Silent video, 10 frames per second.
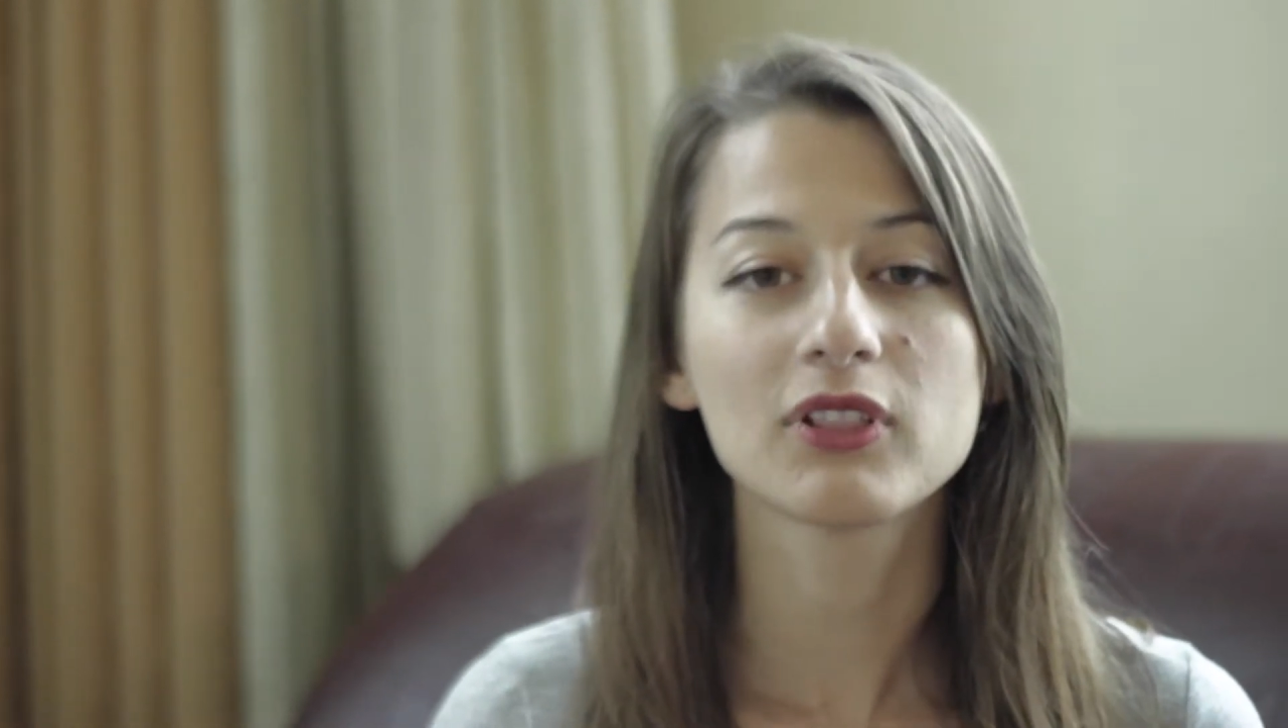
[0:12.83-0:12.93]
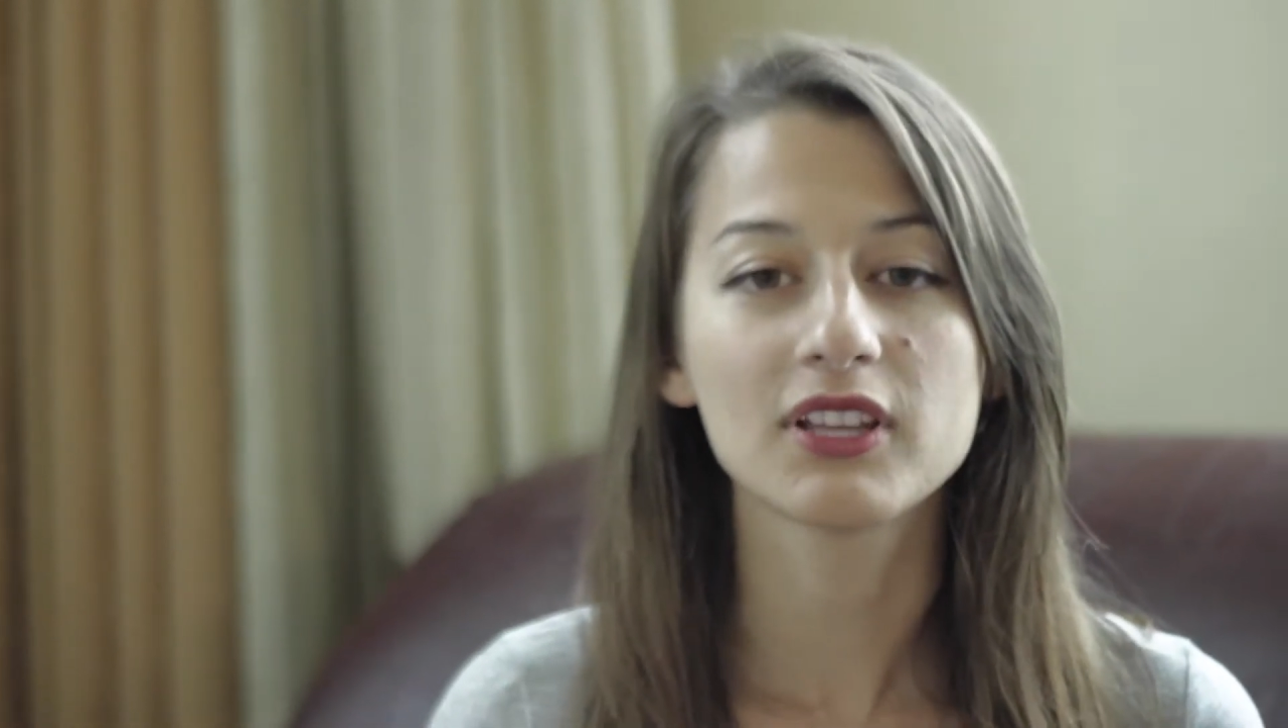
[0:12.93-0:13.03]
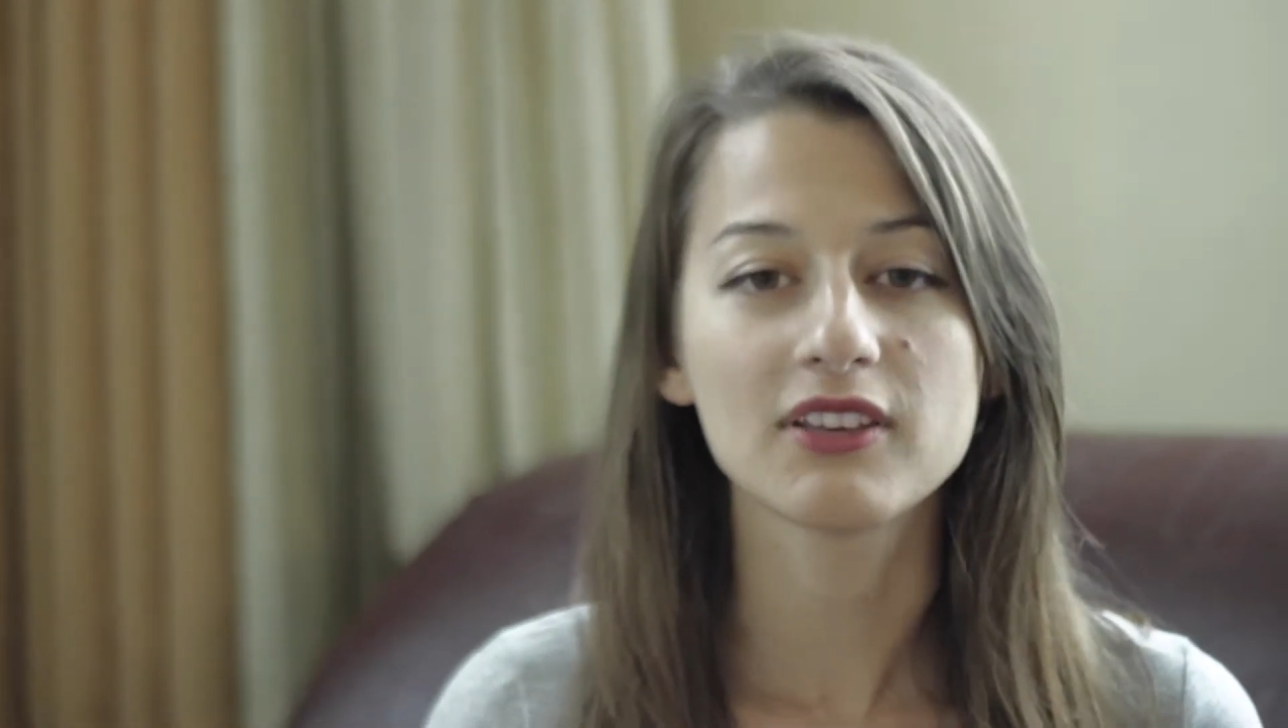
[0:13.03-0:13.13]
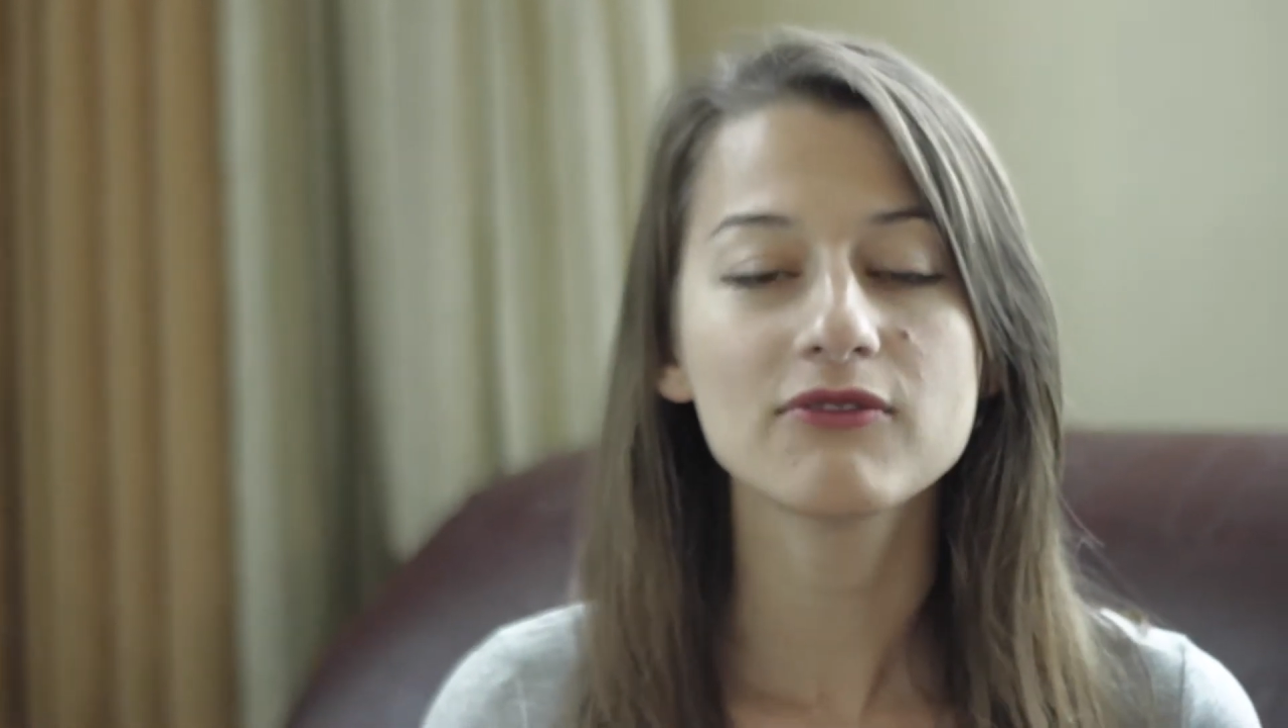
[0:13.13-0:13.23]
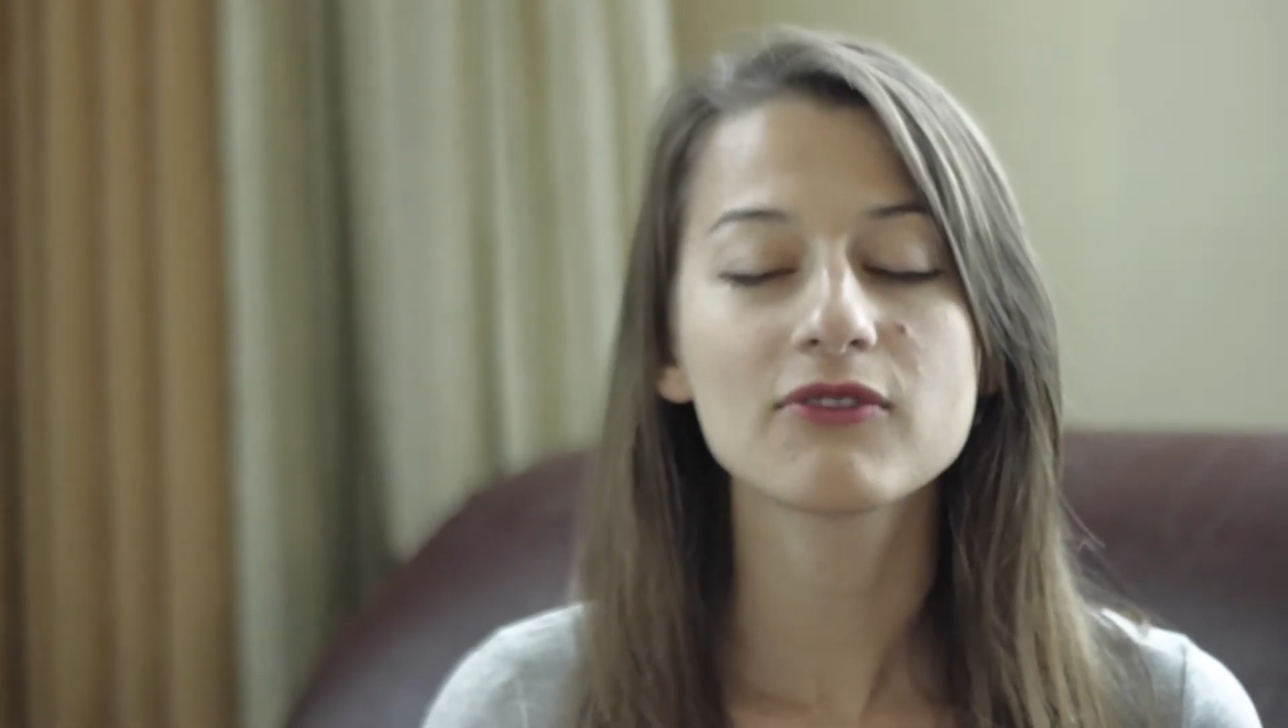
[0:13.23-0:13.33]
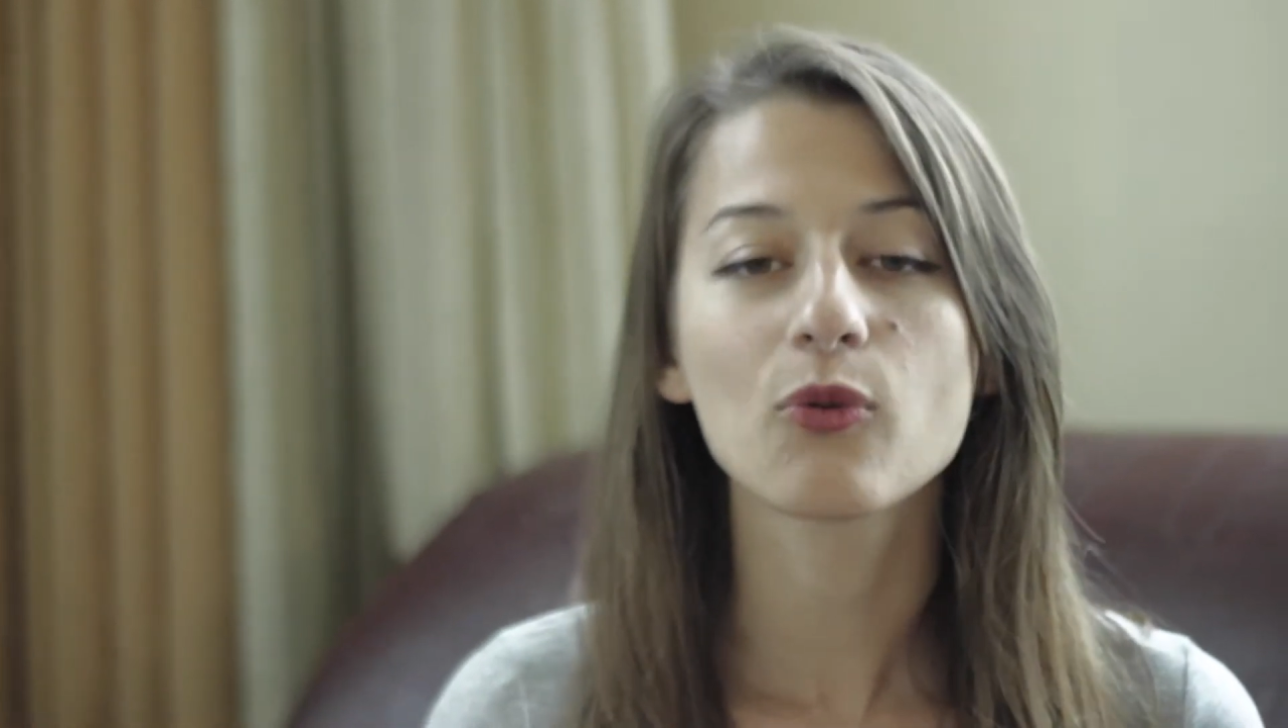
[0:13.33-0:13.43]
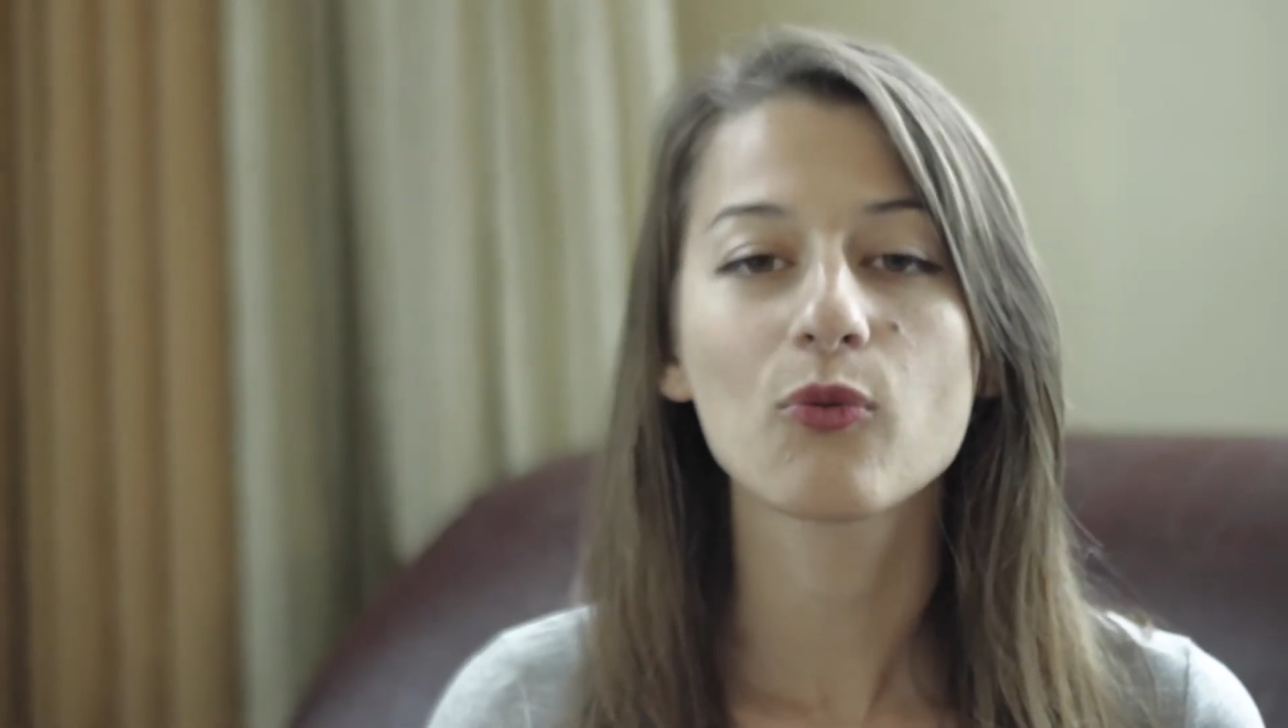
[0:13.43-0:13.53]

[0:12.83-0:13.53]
live,